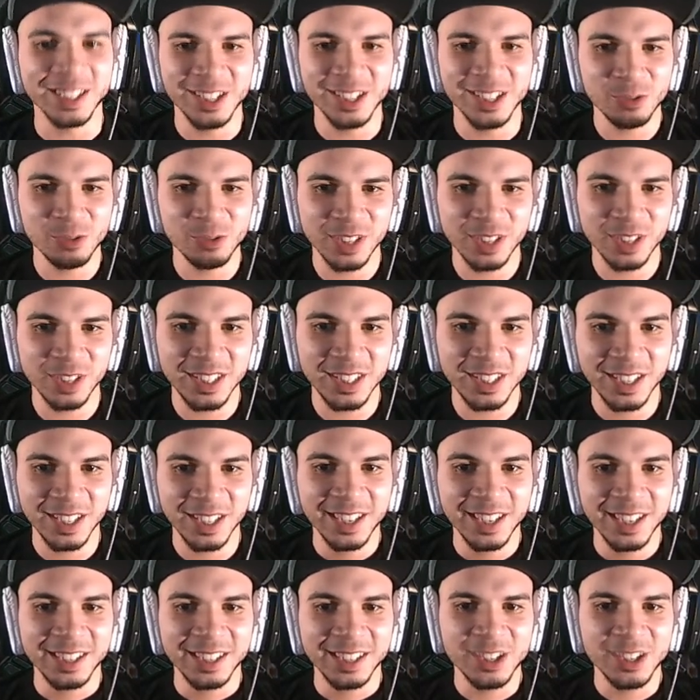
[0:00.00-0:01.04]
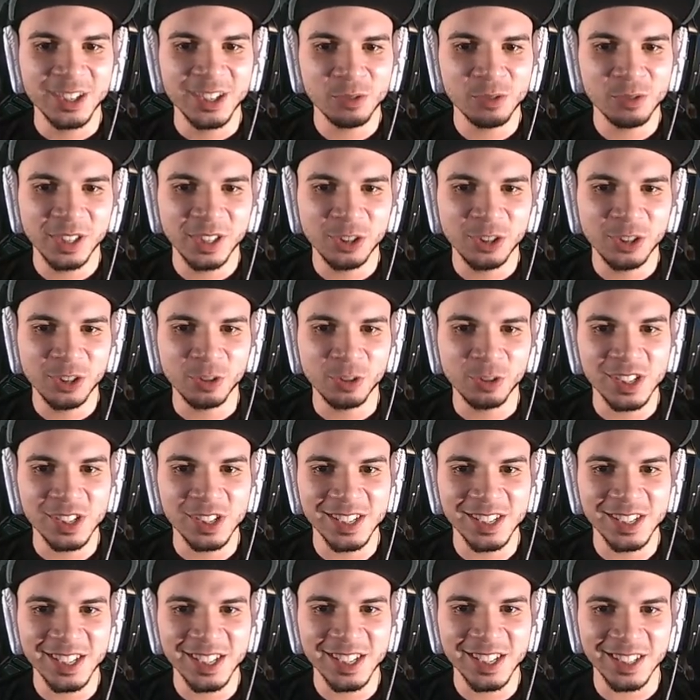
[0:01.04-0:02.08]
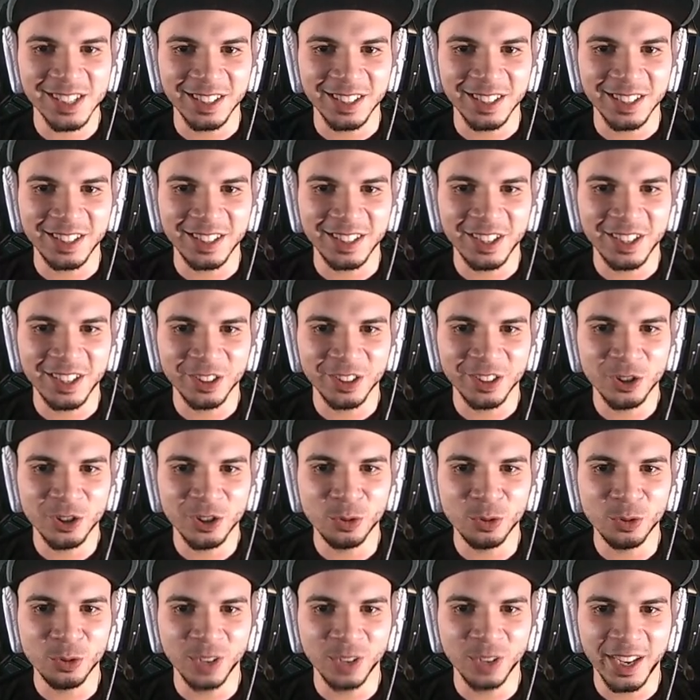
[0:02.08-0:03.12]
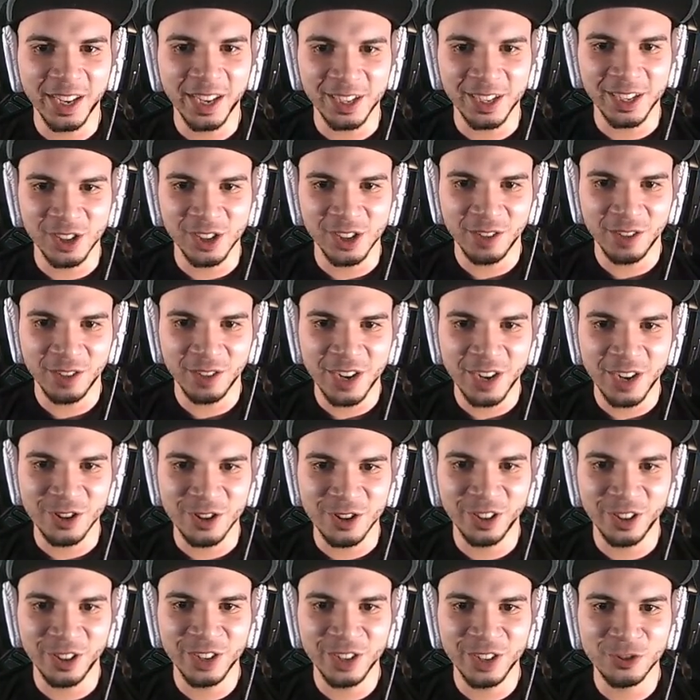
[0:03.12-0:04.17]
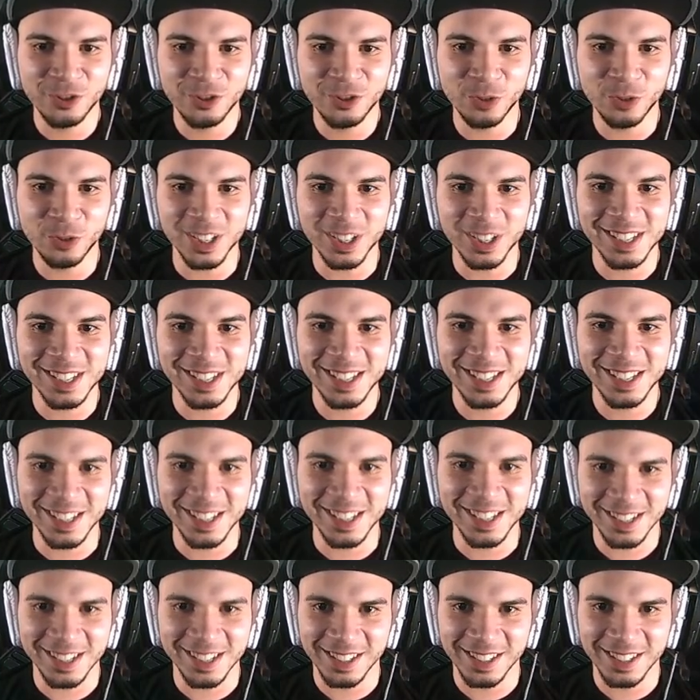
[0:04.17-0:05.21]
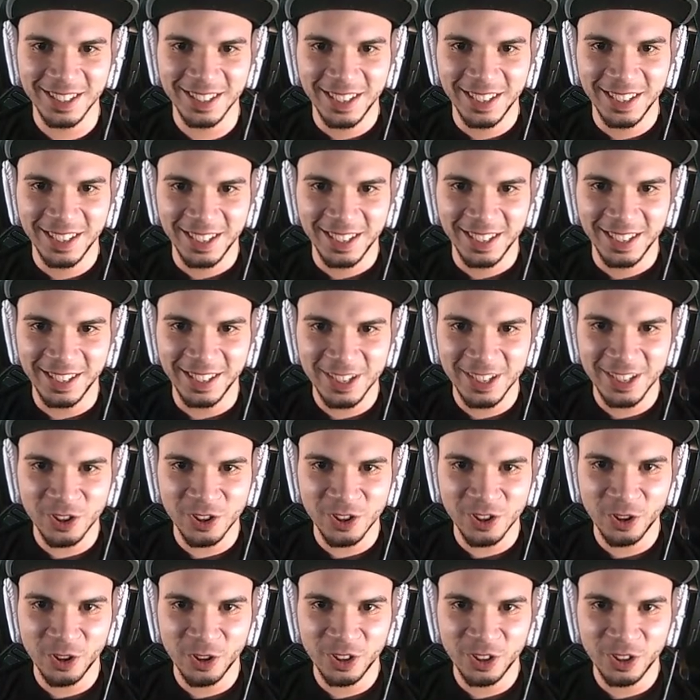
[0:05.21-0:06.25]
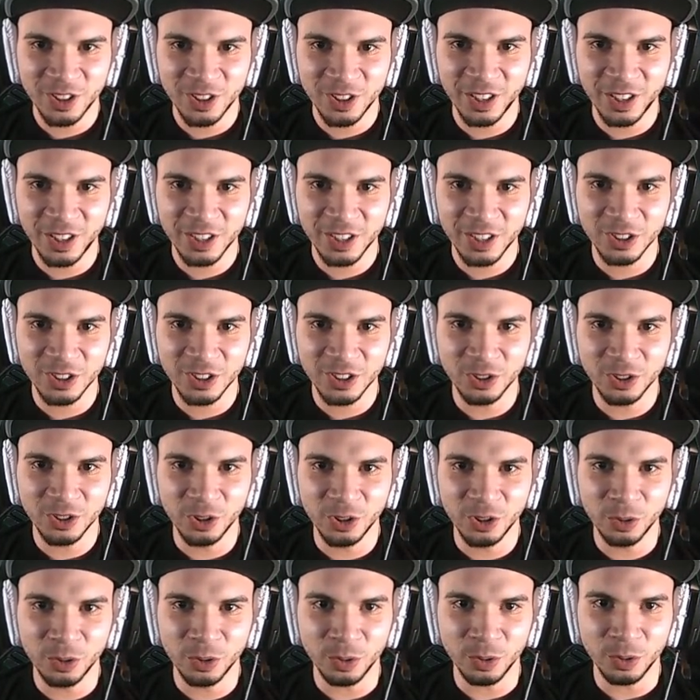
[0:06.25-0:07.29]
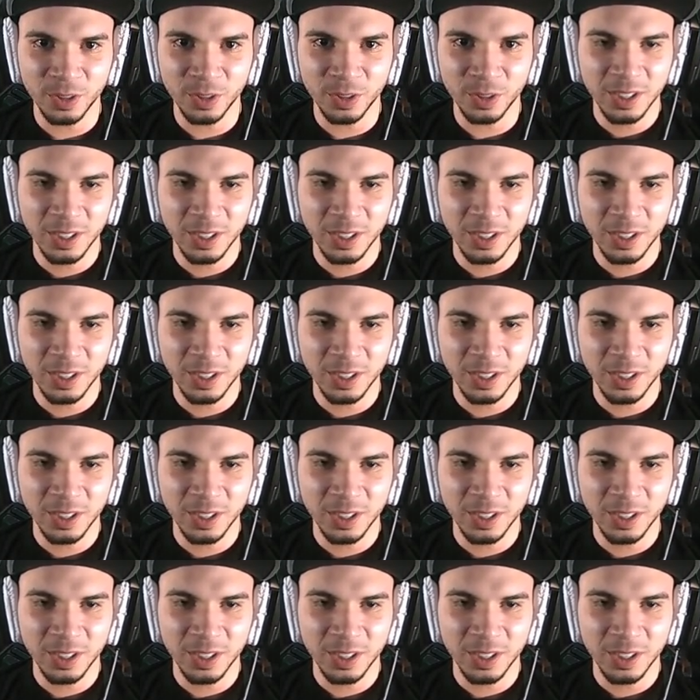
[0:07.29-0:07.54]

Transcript: This one need to assist the other two legs. All right, you're there to assist, and that's all you're there to do.